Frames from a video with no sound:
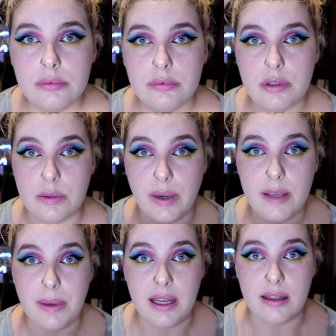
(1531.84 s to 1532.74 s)
it's way
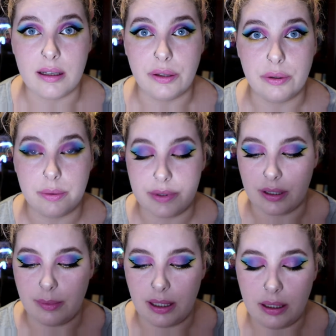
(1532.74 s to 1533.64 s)
pinker than I thought it was
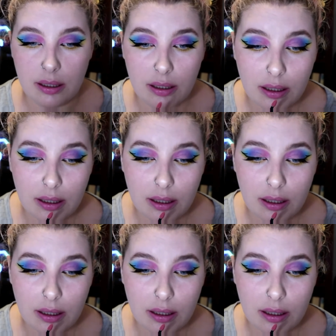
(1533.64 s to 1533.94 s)
going to be.